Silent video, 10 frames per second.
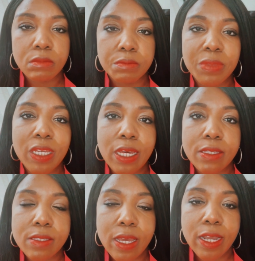but
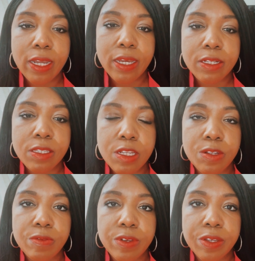yes, I honestly
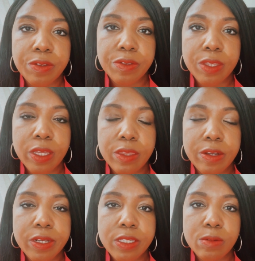do feel that
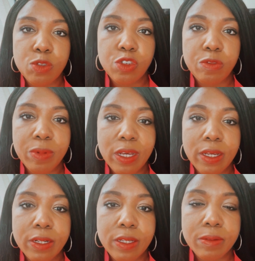there is some truth
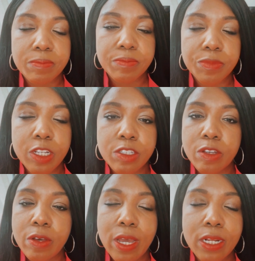behind it. Years
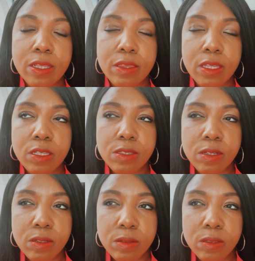ago, I didn't think so.
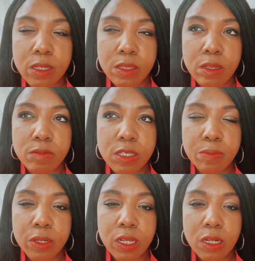I thought it was
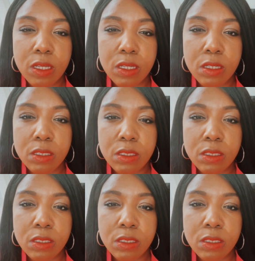completely